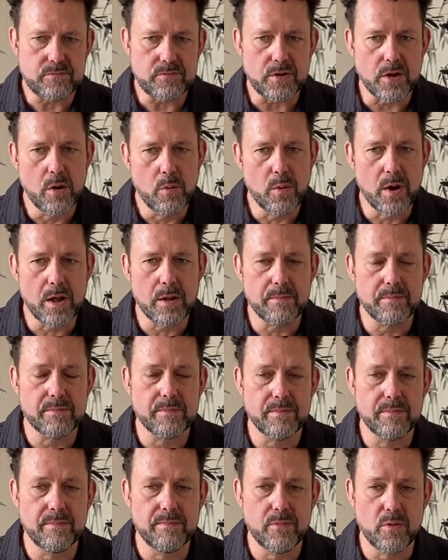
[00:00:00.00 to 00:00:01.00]

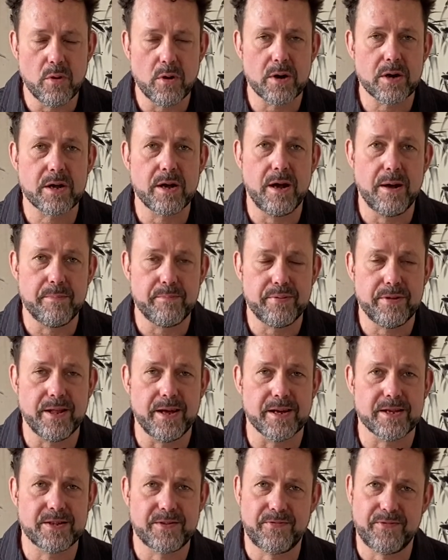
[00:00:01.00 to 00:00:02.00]
well, more
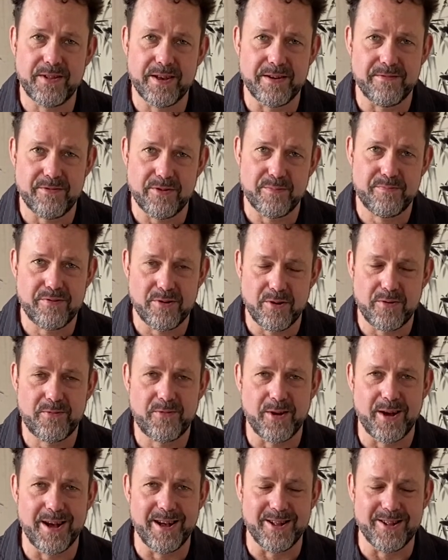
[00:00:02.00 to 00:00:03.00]
complex flavor
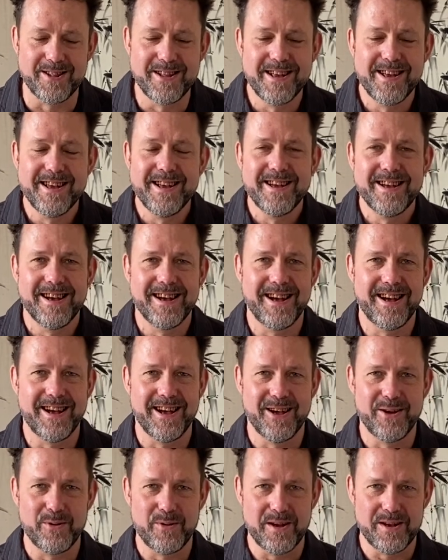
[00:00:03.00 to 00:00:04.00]
profile
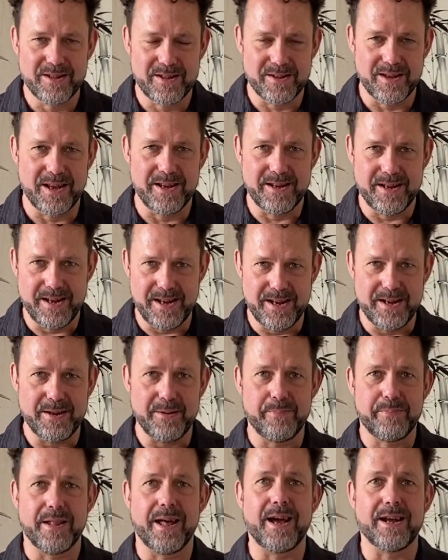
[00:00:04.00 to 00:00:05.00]
in a
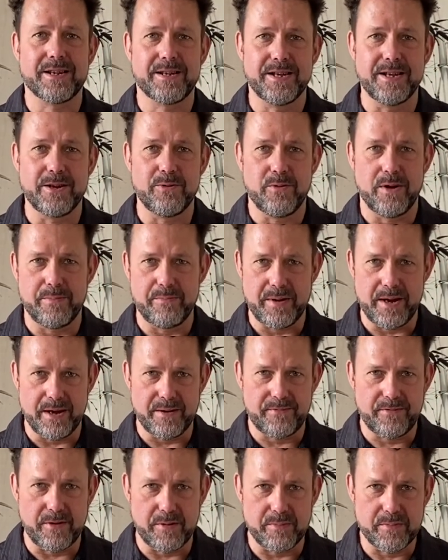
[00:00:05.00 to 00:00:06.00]
black tea when
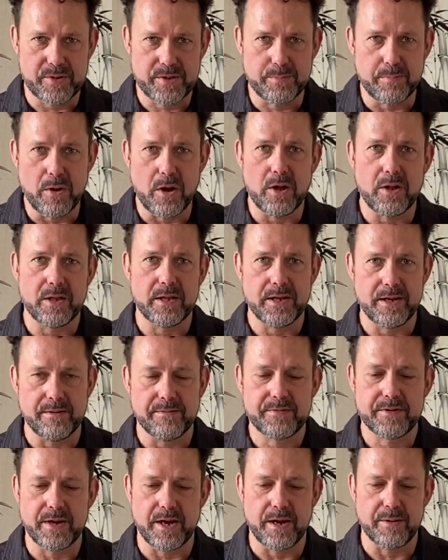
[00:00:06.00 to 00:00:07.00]
made from small
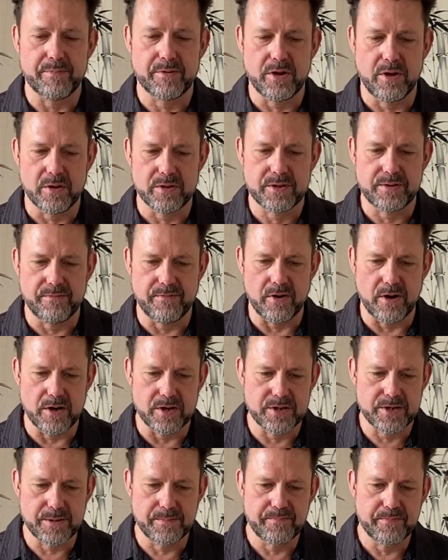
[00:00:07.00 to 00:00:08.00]
leaf type
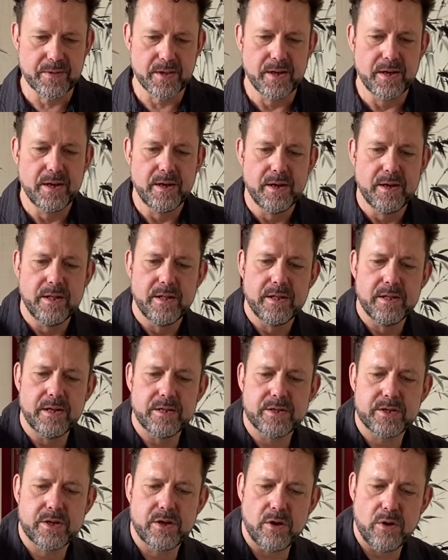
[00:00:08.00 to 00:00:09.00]
cultivars.
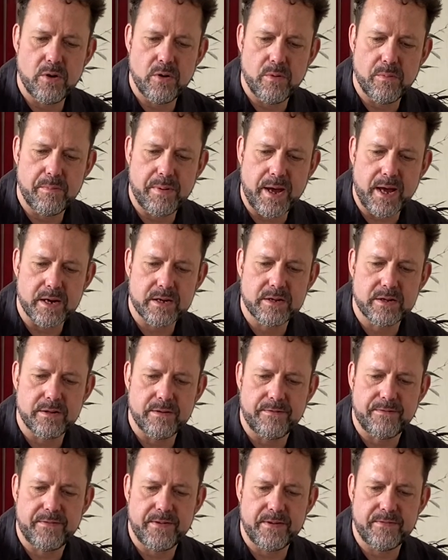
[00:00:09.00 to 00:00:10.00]
Let's go back to
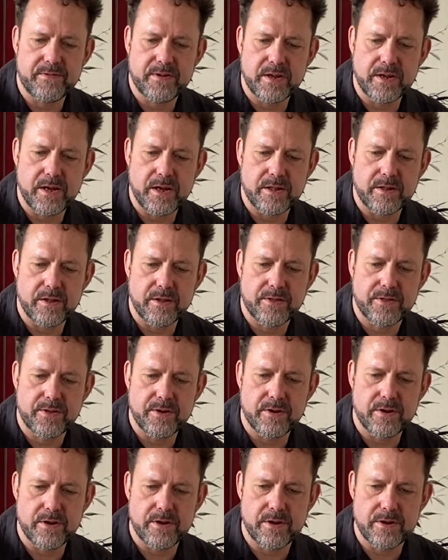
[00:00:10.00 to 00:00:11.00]
the 50 on the
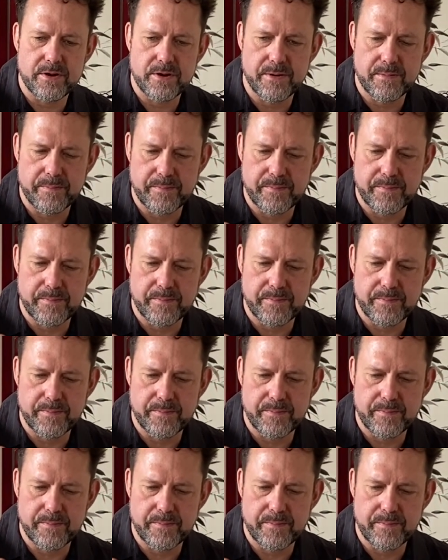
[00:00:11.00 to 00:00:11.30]
third.